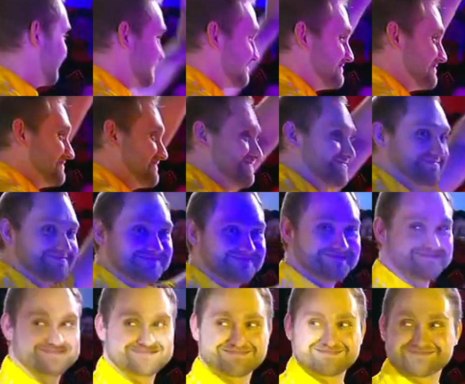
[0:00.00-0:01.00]
the number four
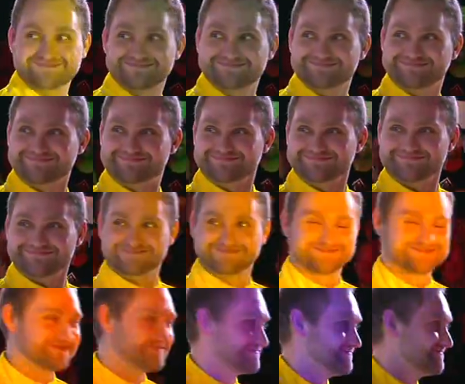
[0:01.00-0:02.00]
seed is looking
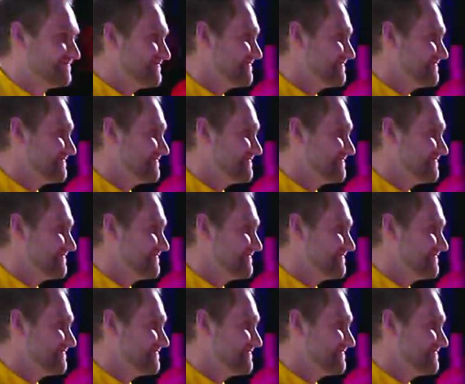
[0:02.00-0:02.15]
for his